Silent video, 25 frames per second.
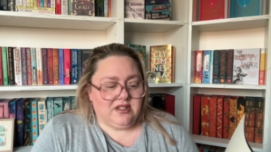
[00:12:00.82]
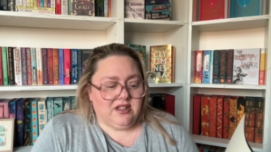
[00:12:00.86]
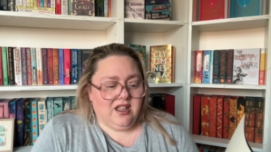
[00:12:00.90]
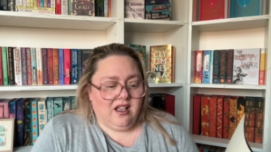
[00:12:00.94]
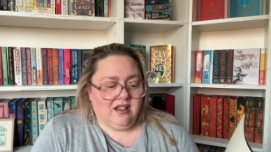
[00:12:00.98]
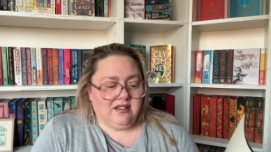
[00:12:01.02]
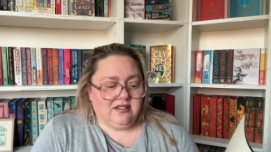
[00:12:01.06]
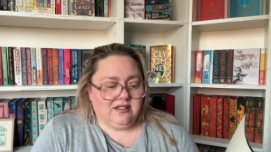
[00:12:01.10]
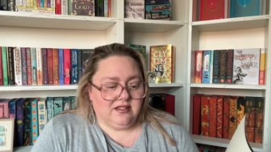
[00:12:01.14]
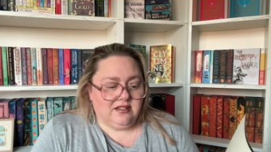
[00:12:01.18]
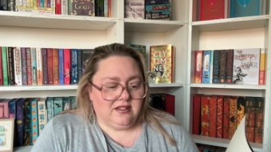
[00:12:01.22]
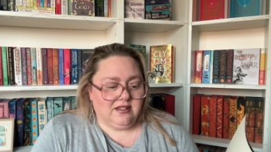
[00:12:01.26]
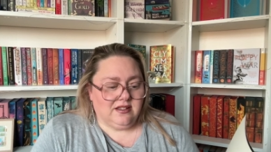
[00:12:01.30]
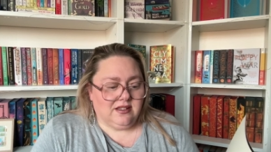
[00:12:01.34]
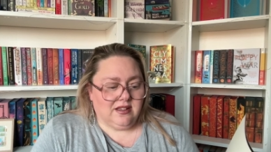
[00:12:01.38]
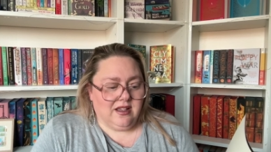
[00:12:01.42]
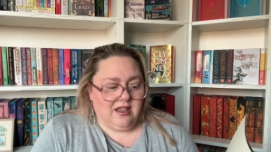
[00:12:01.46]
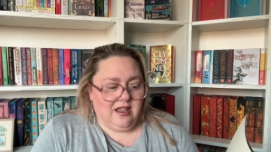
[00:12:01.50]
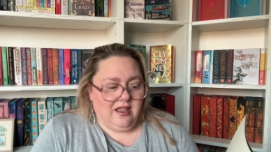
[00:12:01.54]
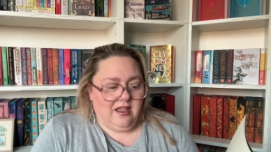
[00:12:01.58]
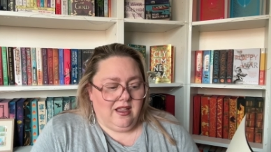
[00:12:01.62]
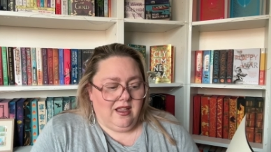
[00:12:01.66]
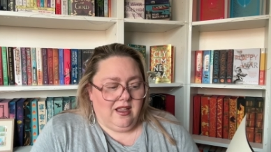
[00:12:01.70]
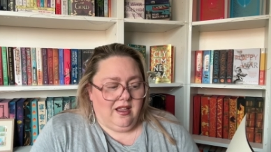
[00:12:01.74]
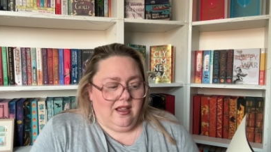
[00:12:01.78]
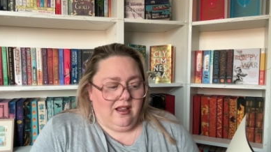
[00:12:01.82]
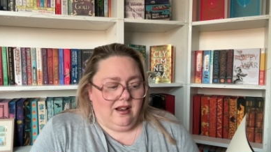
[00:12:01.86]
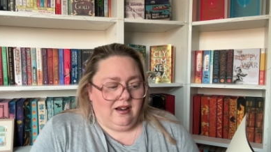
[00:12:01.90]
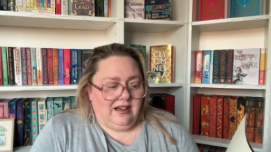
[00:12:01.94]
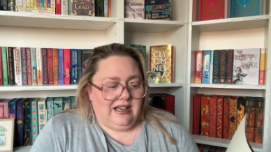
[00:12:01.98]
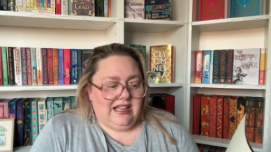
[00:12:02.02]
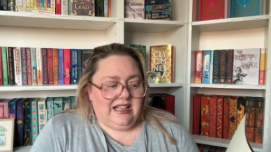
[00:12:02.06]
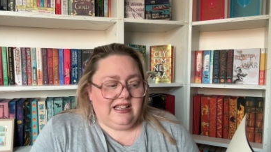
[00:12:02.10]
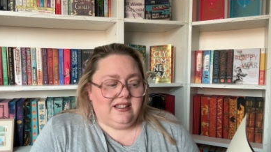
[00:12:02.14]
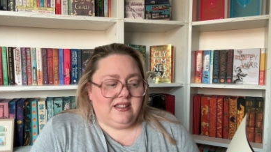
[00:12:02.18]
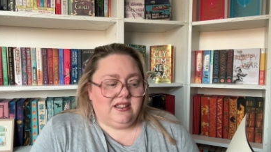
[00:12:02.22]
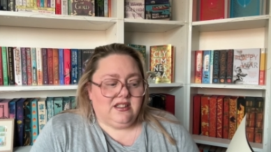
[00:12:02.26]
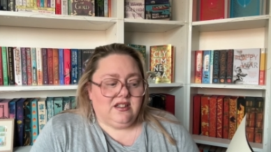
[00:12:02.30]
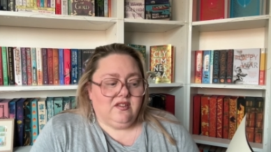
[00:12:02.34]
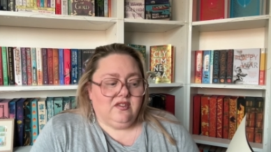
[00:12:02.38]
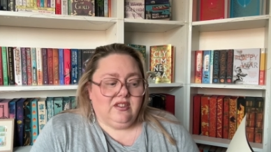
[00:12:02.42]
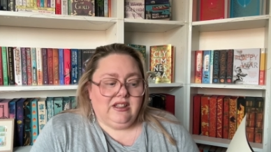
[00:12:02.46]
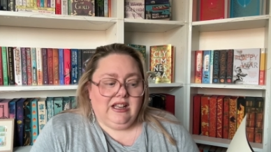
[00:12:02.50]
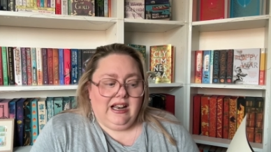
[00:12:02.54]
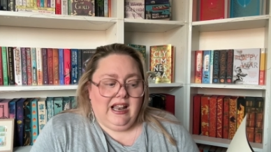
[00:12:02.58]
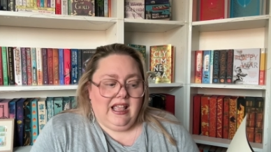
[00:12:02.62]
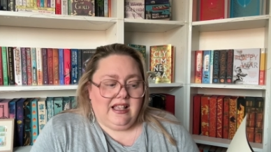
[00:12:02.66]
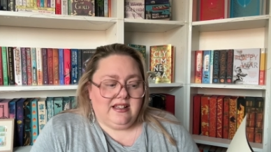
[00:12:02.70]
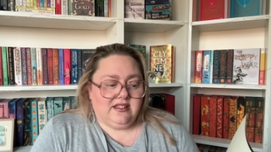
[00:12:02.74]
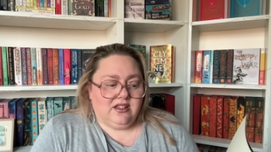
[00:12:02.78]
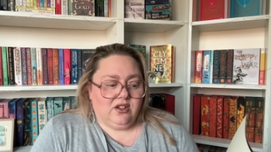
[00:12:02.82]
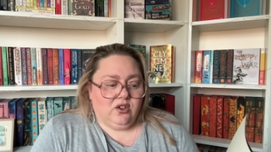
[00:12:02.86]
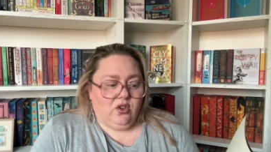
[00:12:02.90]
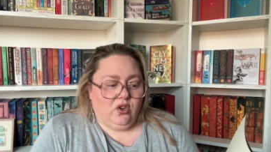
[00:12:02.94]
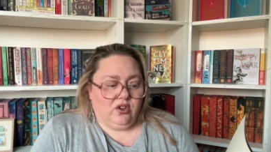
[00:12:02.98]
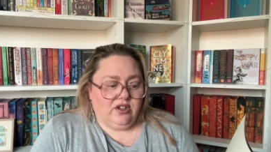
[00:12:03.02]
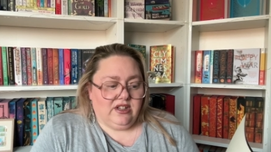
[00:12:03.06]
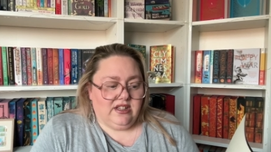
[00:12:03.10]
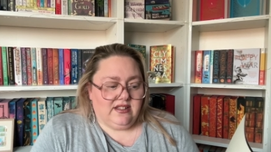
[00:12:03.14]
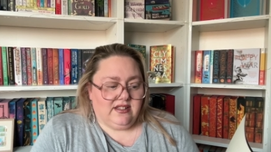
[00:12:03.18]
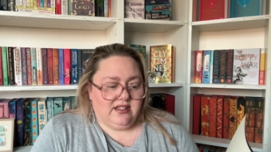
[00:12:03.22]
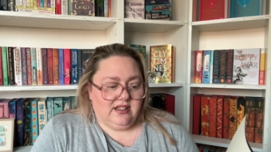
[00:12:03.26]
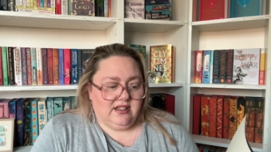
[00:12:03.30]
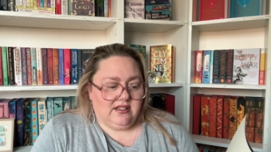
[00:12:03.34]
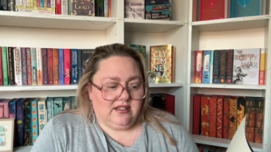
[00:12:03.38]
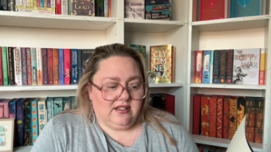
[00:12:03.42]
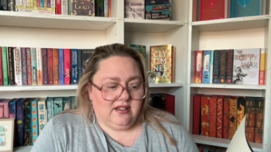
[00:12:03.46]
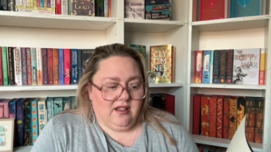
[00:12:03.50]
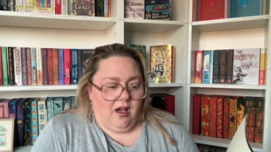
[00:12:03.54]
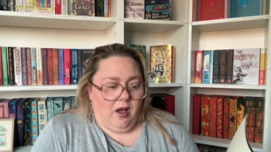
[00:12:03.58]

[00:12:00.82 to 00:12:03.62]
cousins. Least of the lesser goddesses,